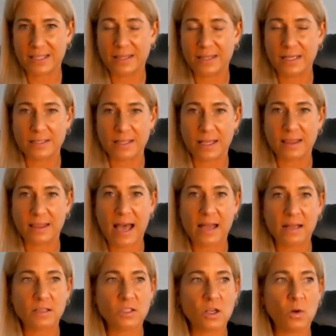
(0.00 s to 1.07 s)
and things like
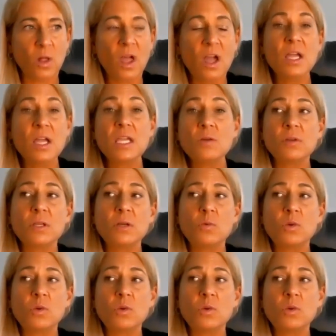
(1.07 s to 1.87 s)
that. So he really